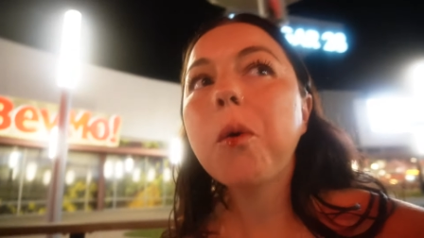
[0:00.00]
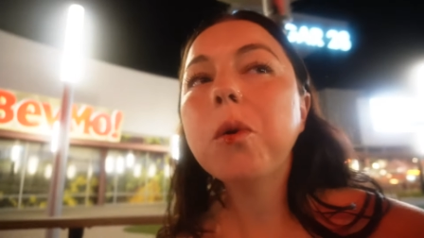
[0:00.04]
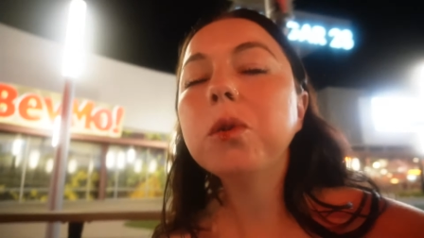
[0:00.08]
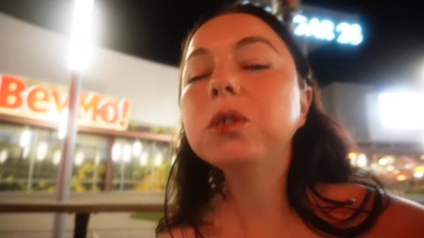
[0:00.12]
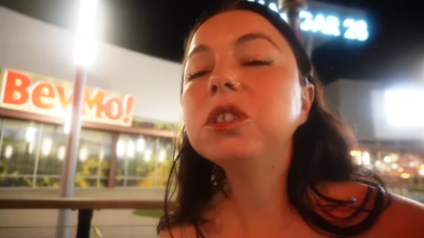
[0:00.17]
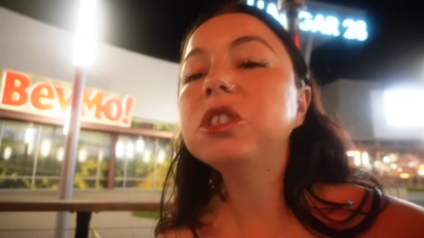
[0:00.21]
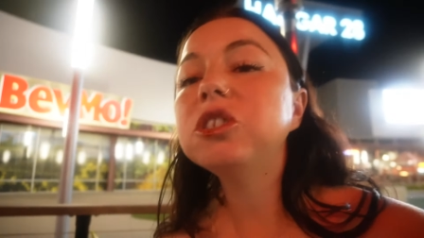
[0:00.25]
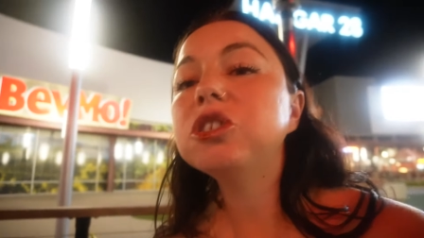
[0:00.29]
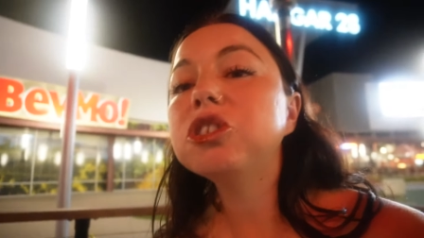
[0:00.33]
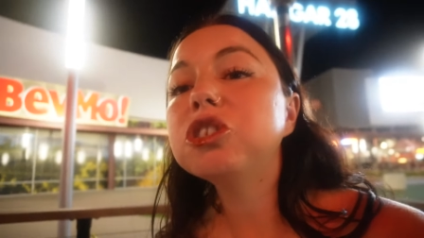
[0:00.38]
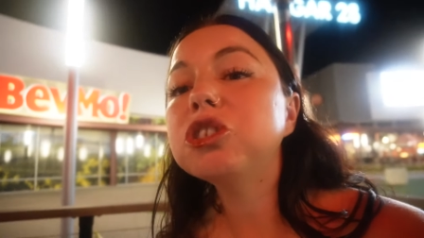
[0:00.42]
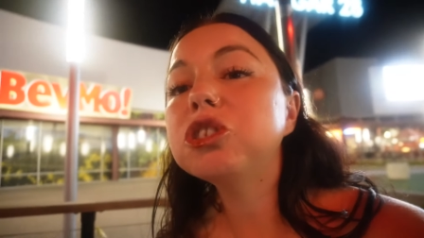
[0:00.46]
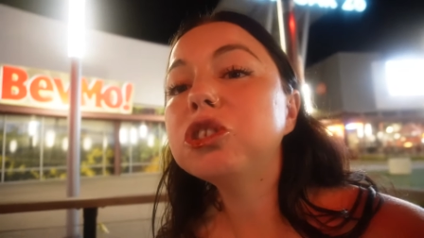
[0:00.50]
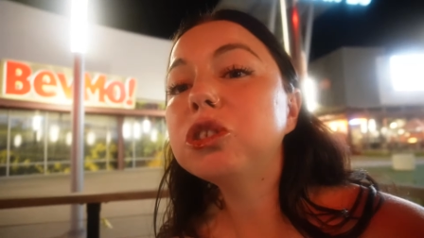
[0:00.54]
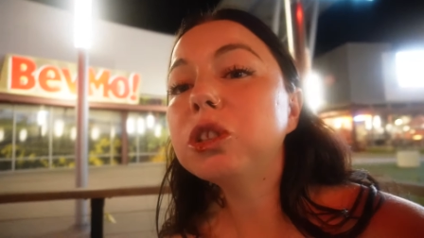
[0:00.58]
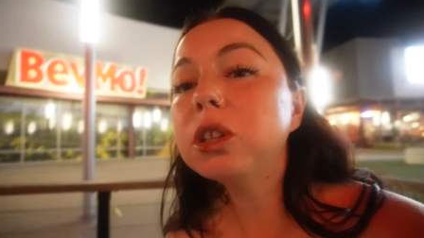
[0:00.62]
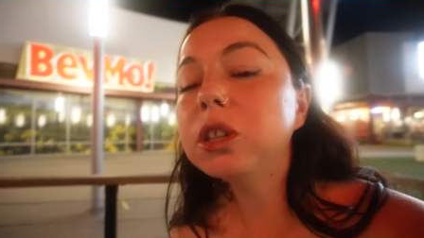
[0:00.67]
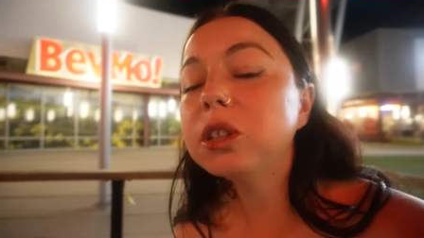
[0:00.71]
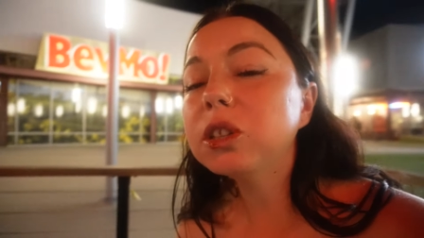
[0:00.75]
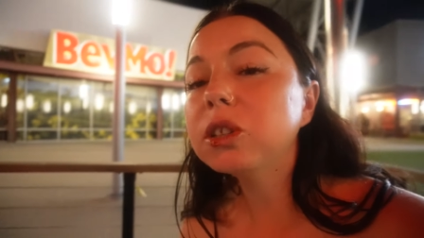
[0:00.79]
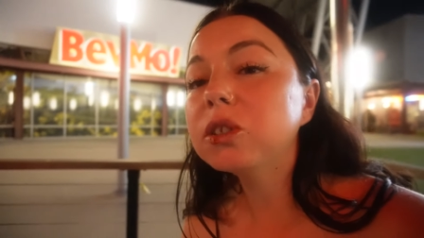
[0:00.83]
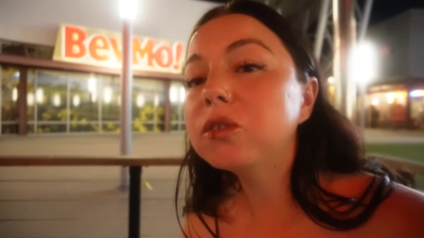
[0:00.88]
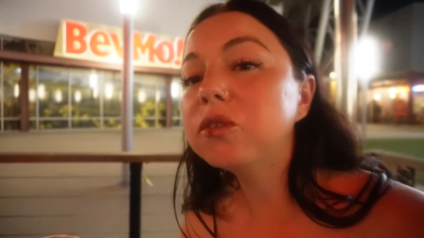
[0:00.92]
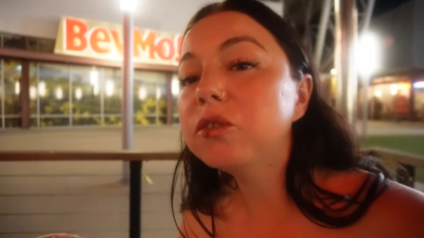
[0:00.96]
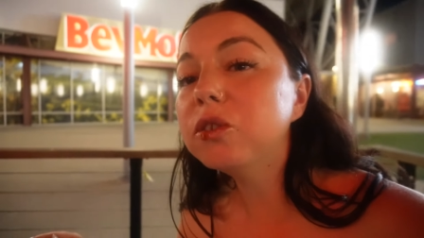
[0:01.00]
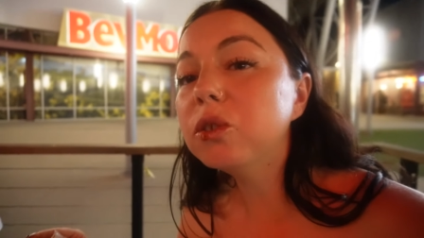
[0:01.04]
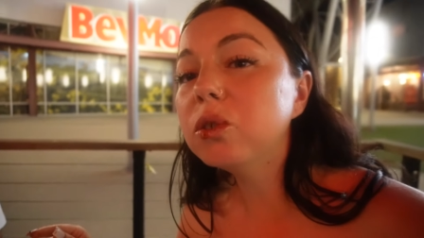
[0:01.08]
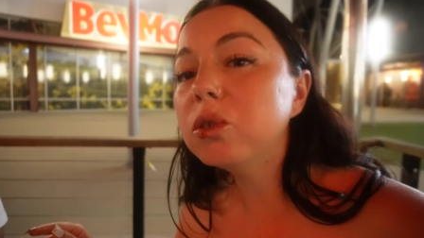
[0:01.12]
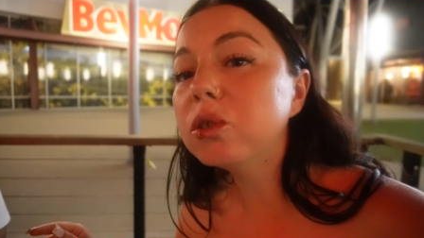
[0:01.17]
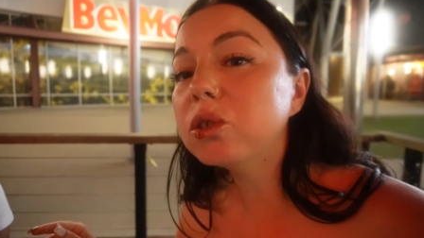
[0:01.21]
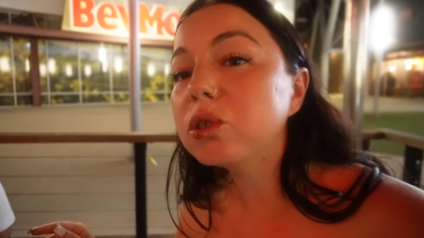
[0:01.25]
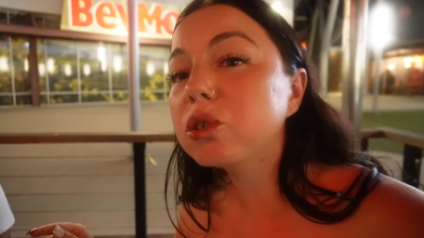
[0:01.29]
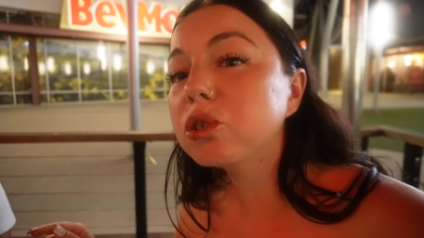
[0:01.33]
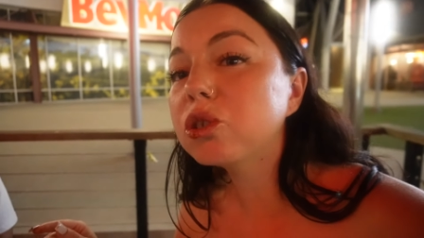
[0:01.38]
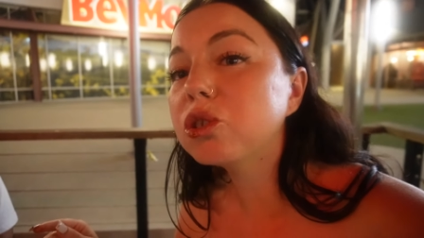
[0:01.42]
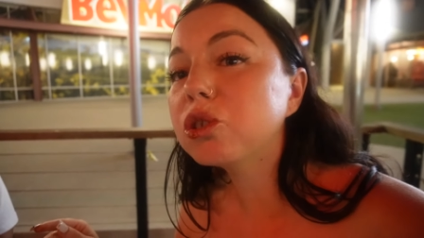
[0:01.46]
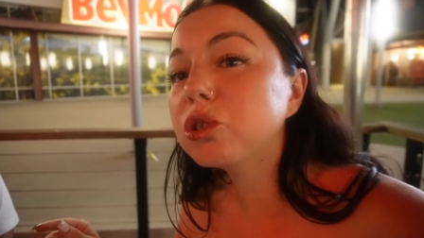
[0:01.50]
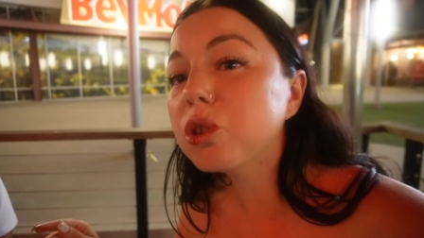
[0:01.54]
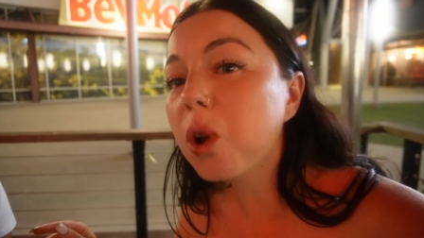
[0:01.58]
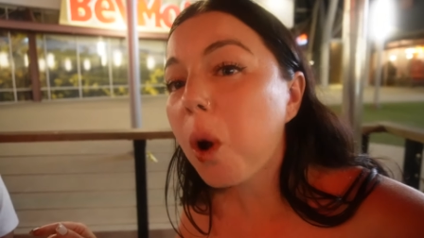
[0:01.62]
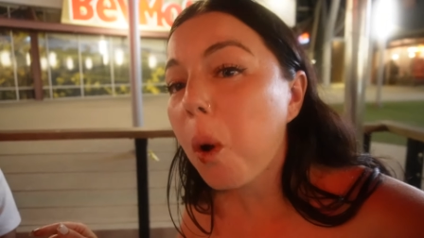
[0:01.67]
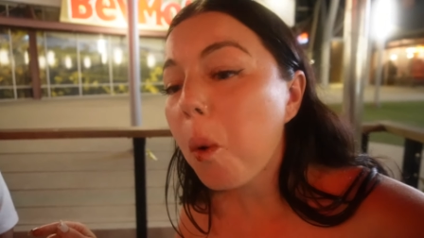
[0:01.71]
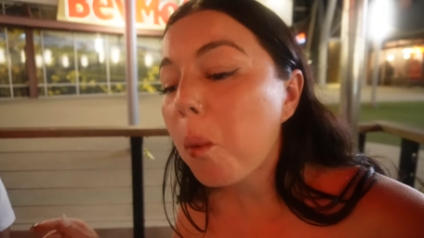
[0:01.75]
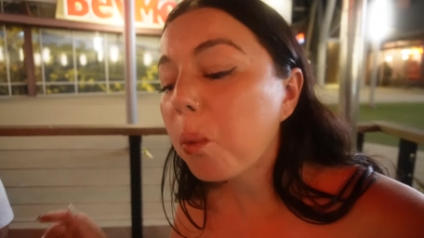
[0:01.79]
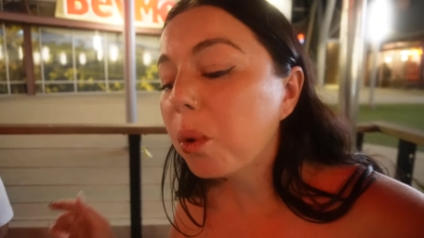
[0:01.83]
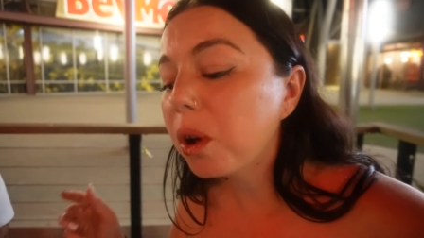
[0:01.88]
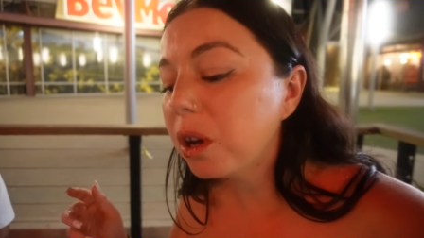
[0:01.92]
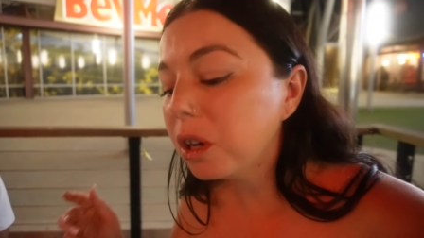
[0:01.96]
Holy shit, this food is
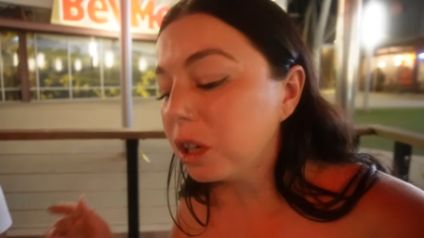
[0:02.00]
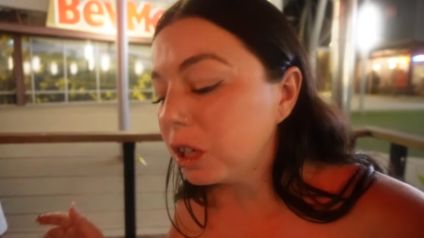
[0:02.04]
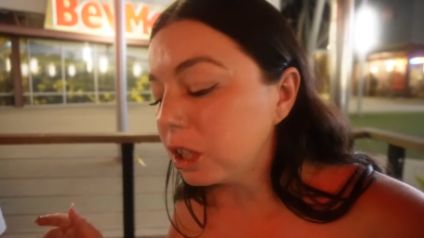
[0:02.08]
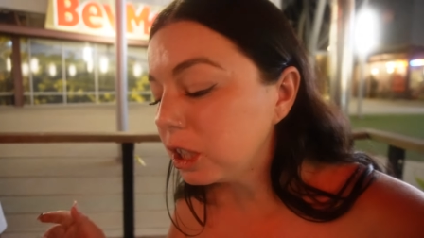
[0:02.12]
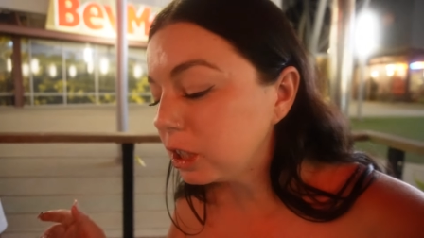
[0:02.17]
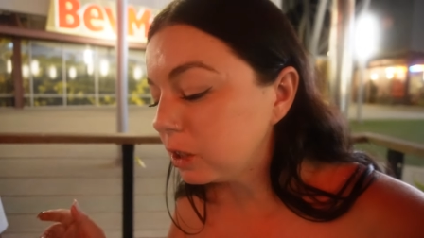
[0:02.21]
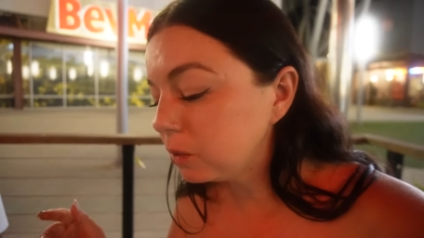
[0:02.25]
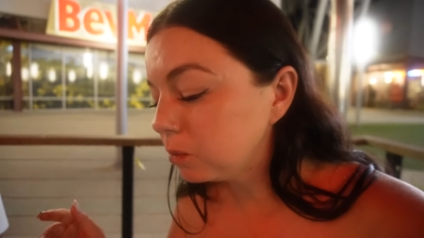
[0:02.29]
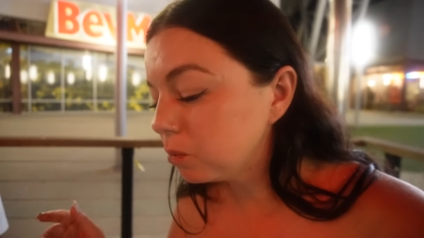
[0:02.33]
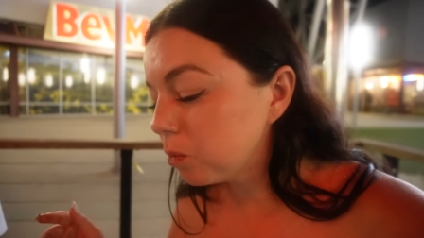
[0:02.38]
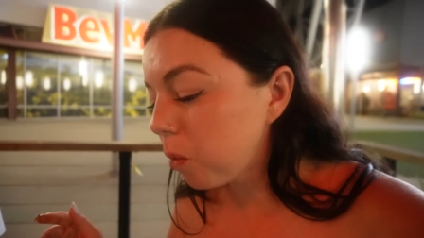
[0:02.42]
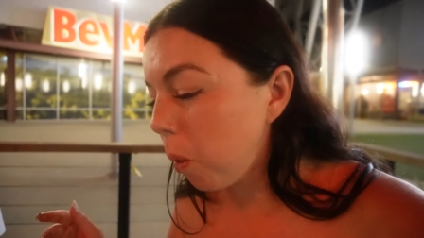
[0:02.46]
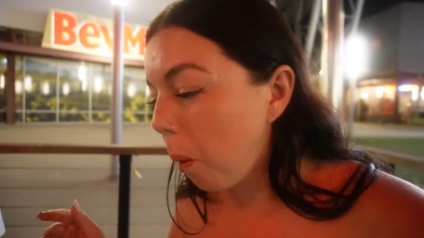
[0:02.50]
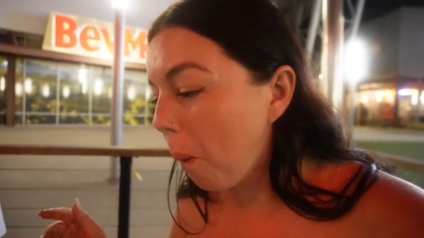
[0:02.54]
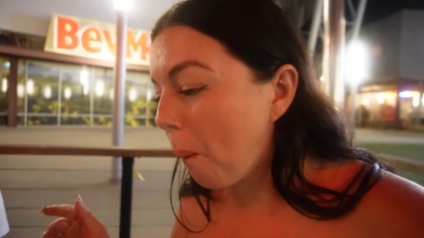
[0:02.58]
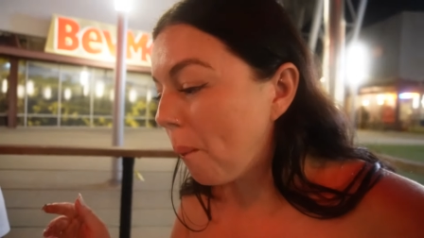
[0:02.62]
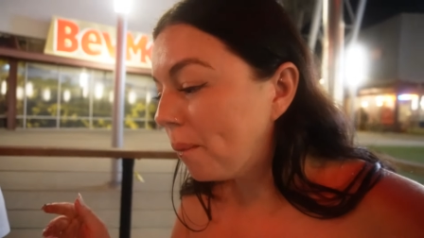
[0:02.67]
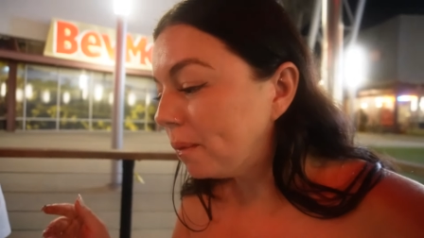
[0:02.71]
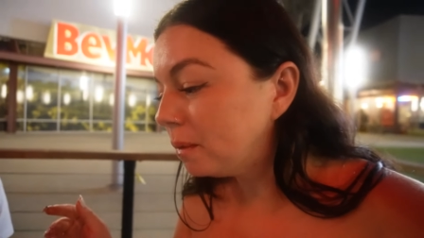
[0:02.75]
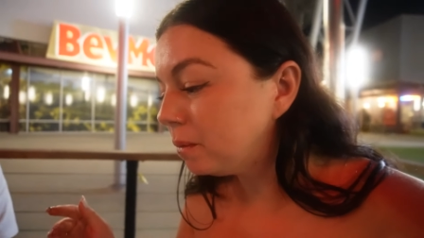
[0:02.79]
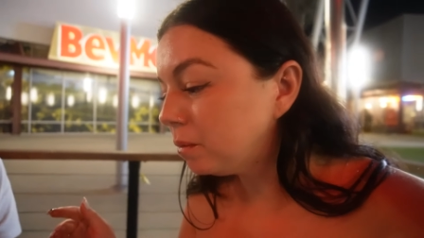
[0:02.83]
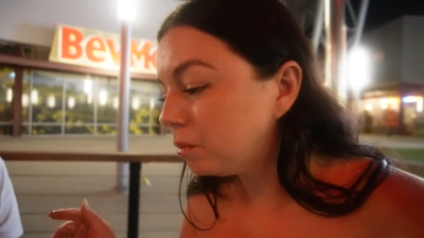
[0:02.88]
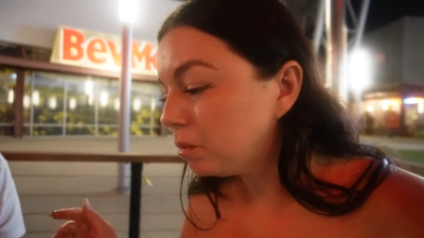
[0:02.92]
so good. Yeah, it really is